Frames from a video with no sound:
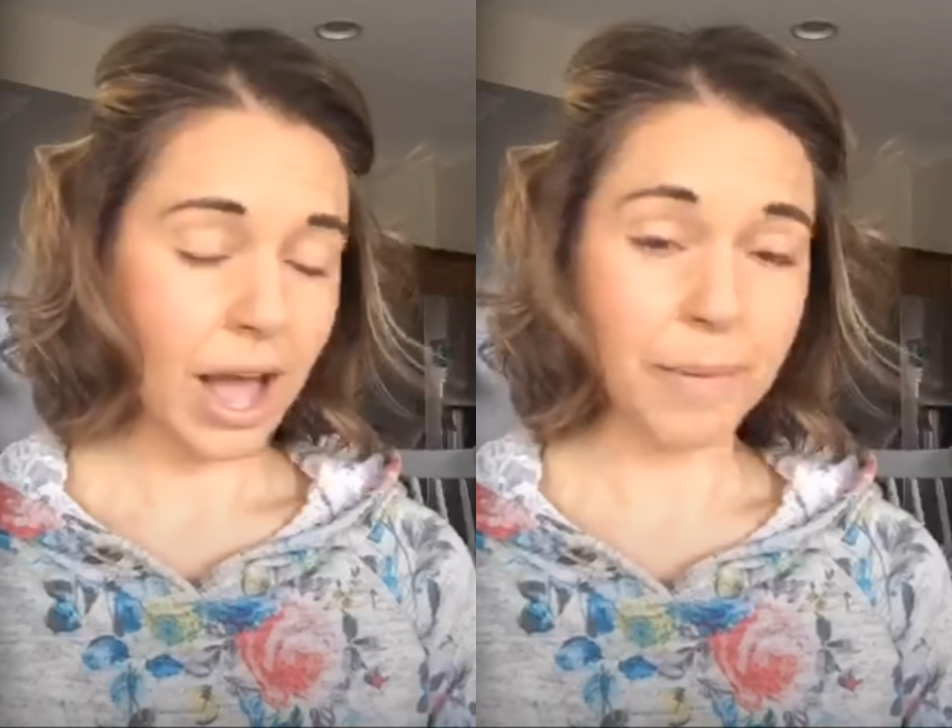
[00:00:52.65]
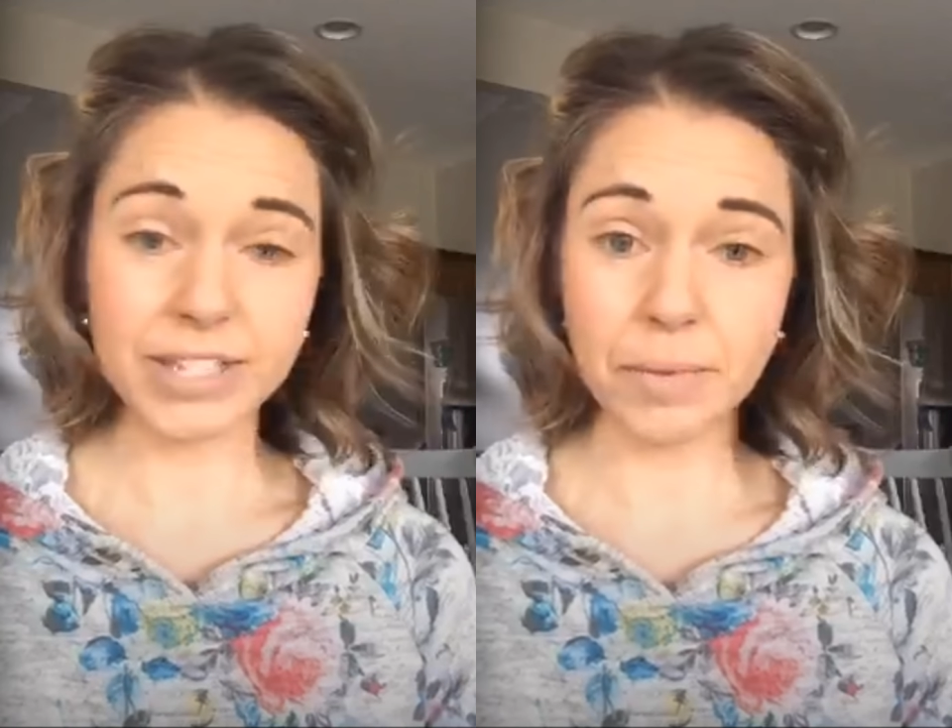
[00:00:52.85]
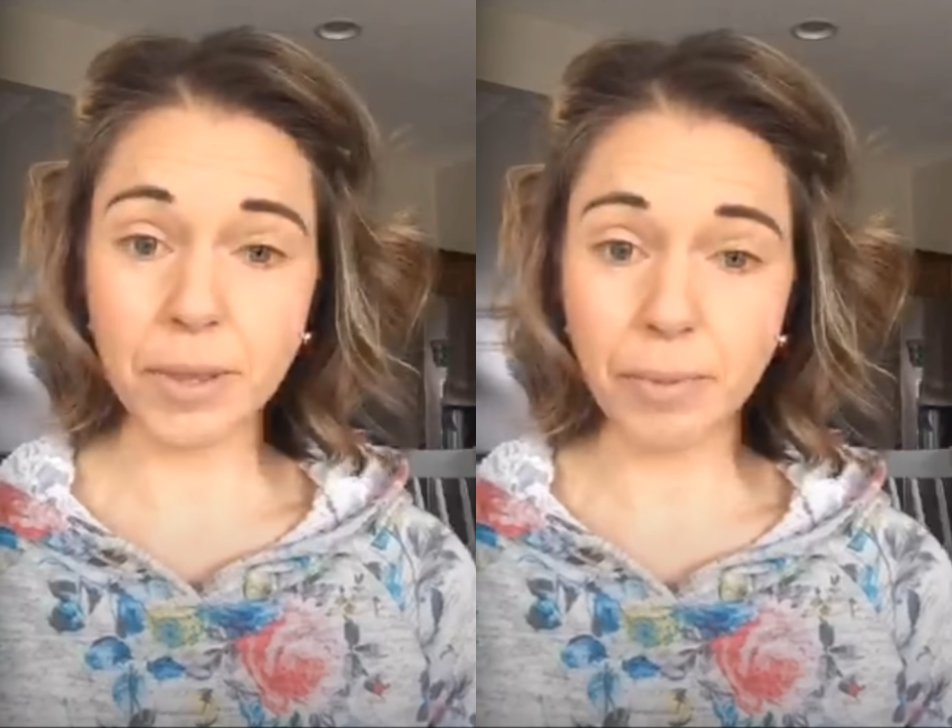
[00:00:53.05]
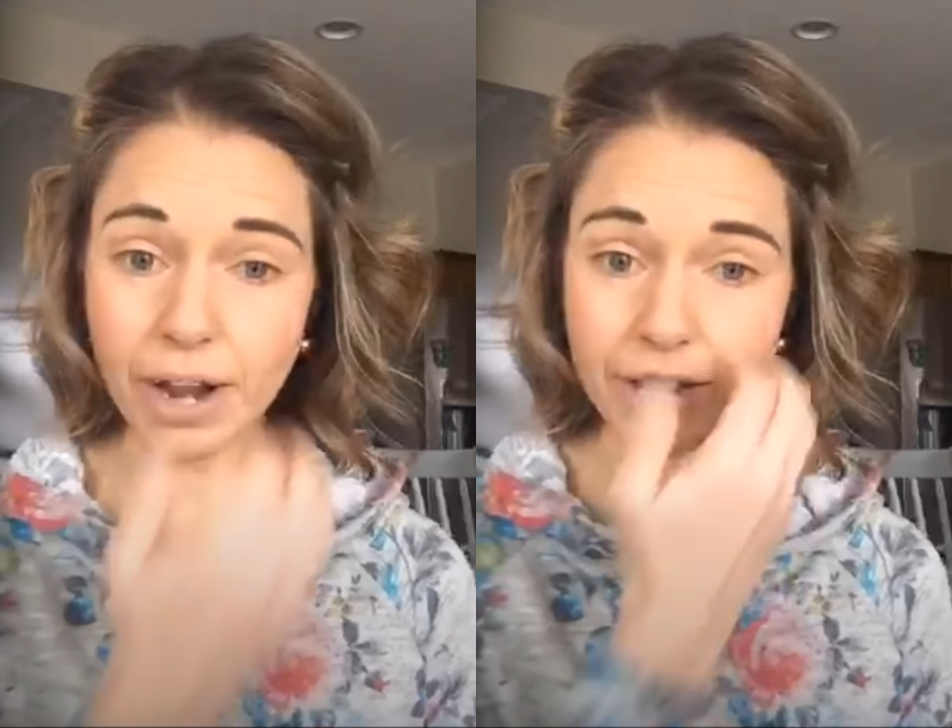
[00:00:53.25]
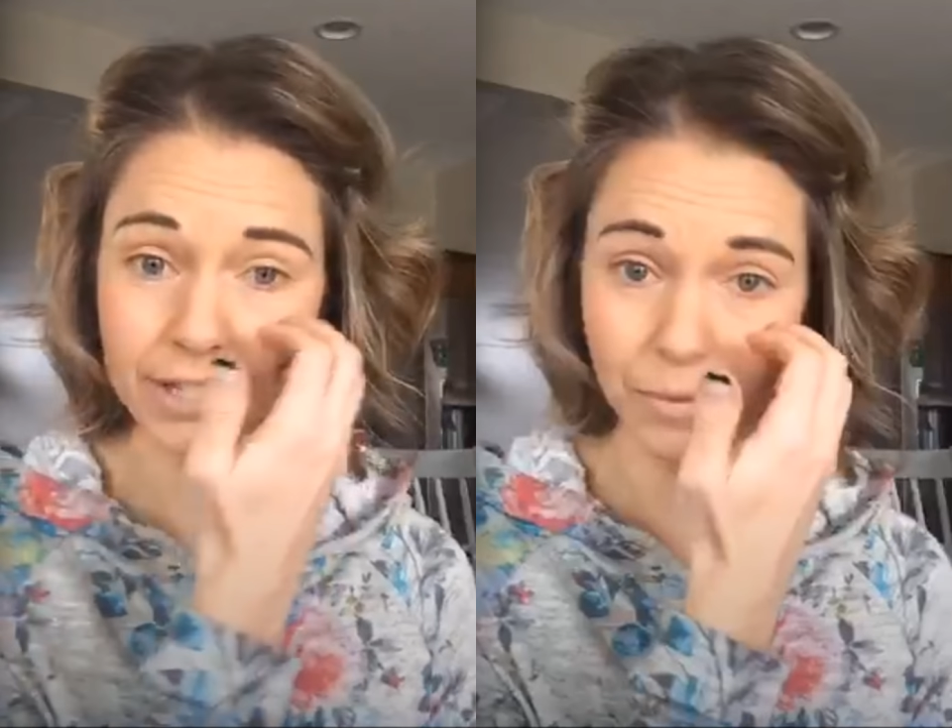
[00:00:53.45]
about some of the
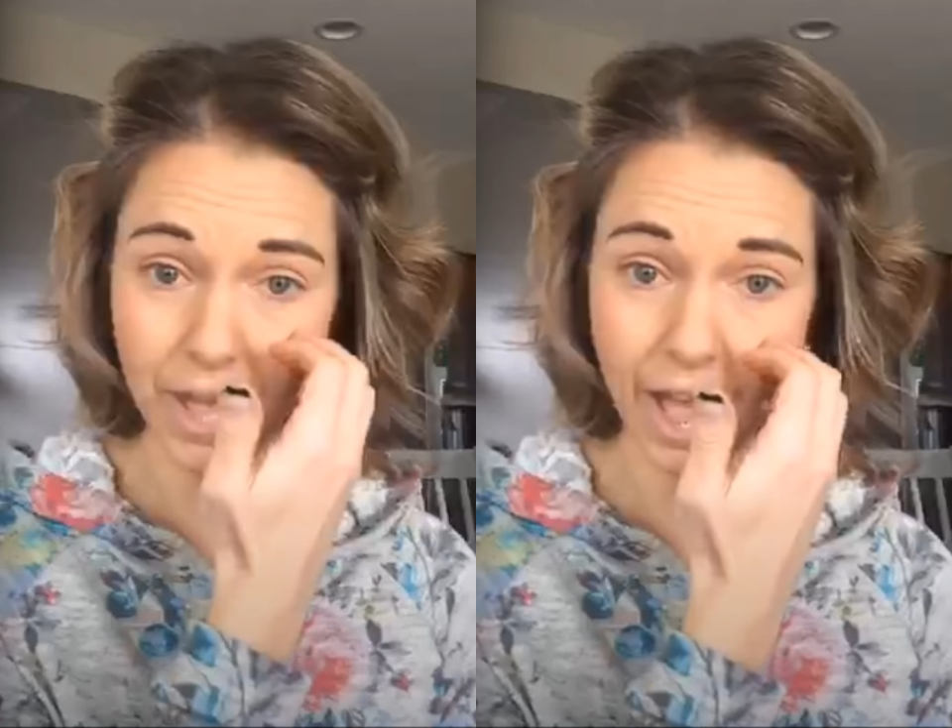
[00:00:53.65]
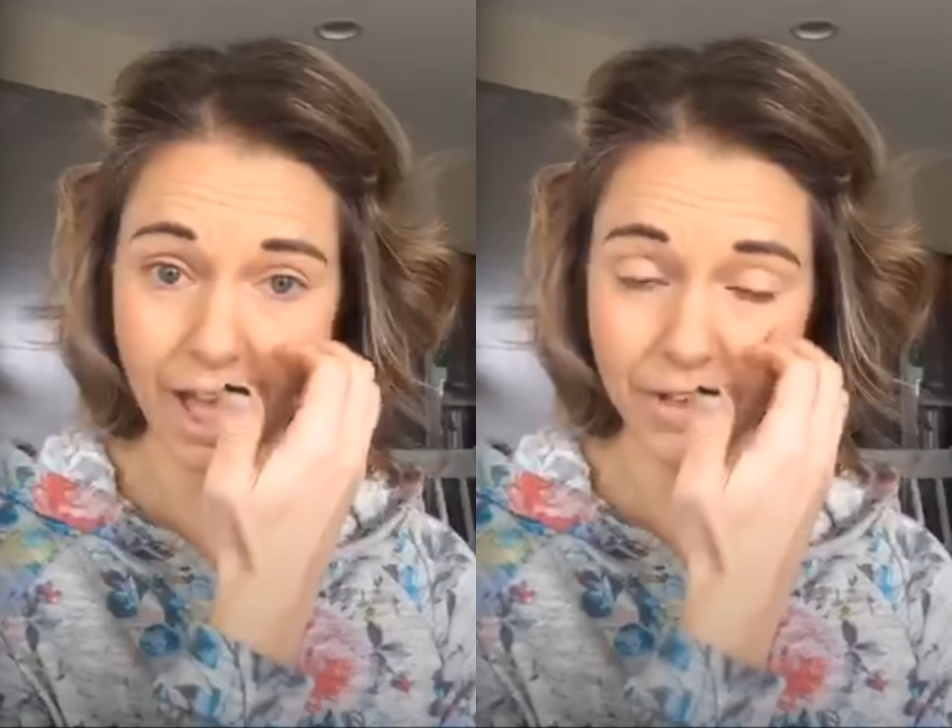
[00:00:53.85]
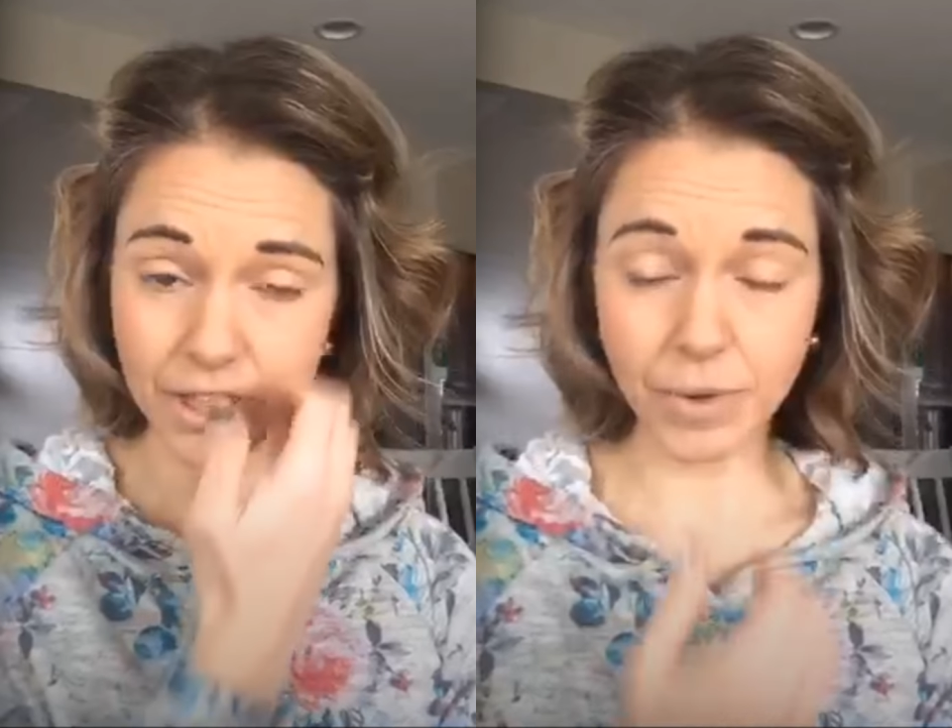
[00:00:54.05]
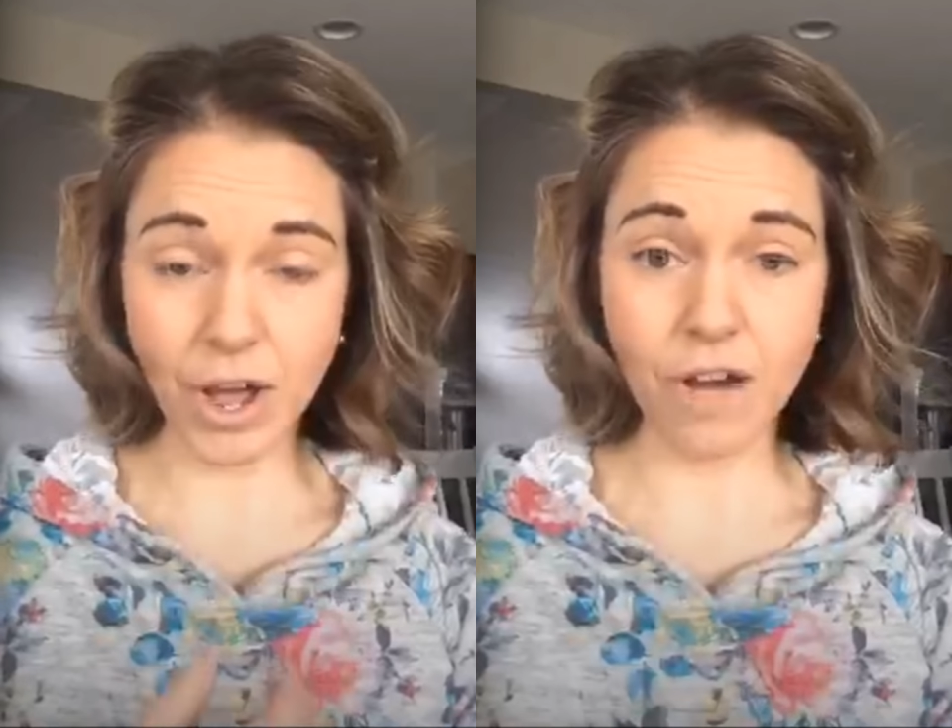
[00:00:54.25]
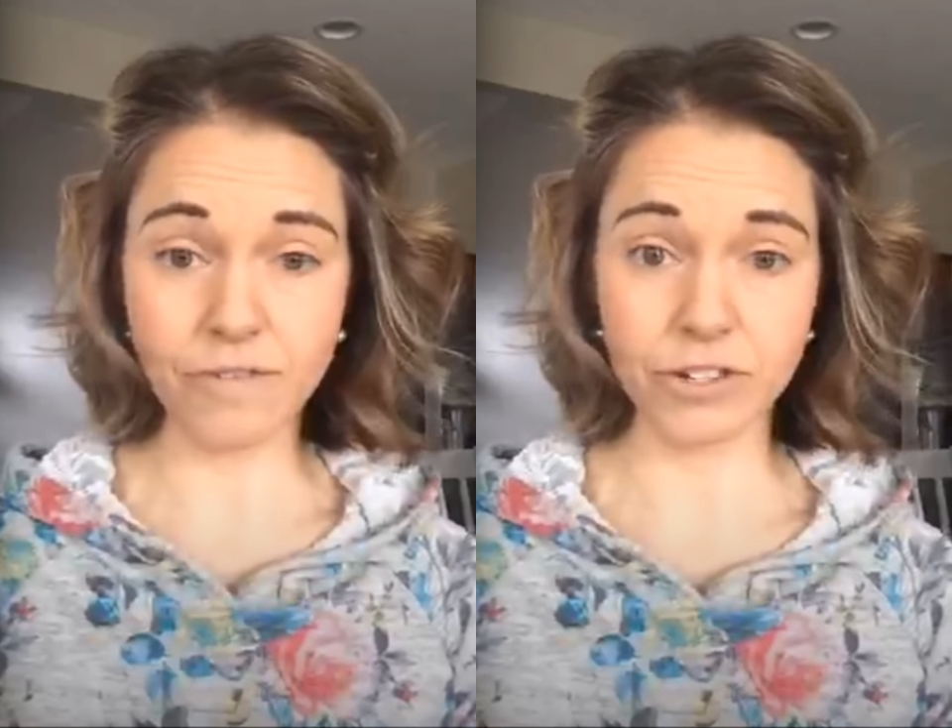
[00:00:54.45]
products that we have and that
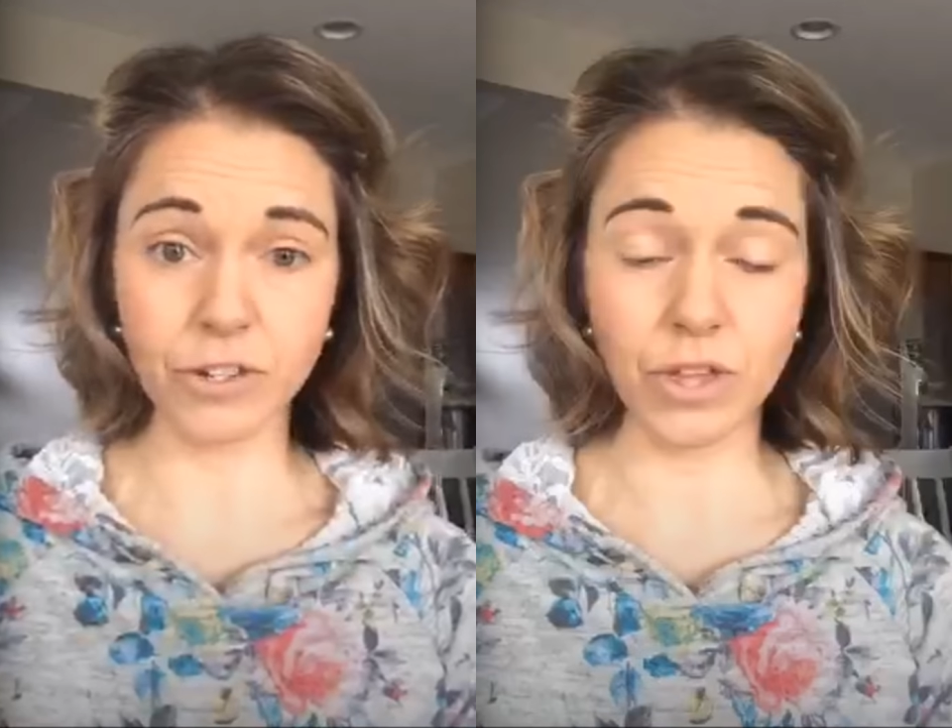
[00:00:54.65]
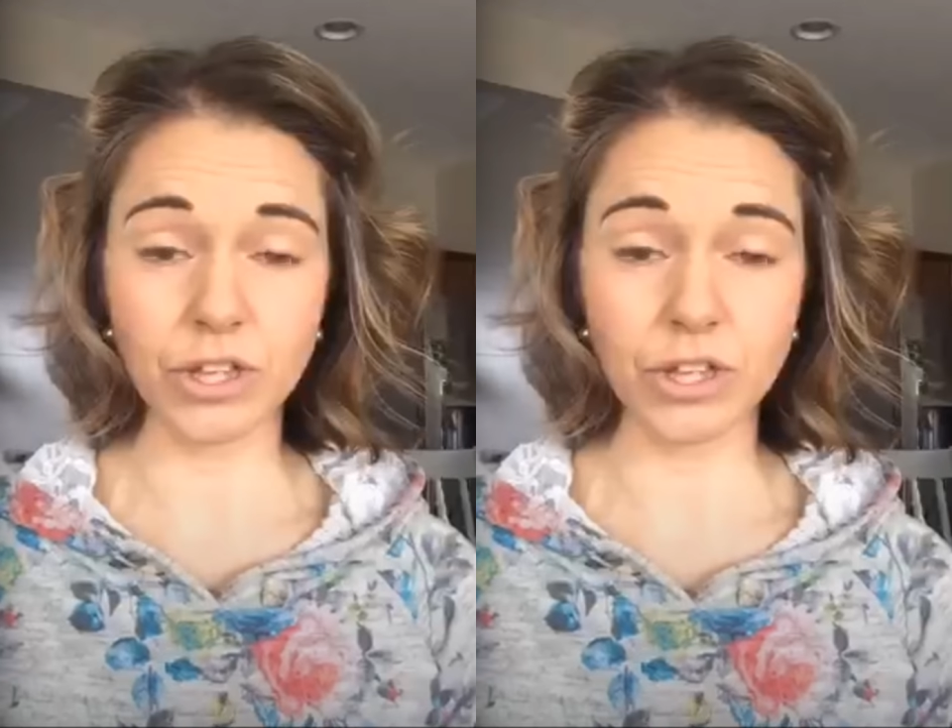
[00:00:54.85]
we offer so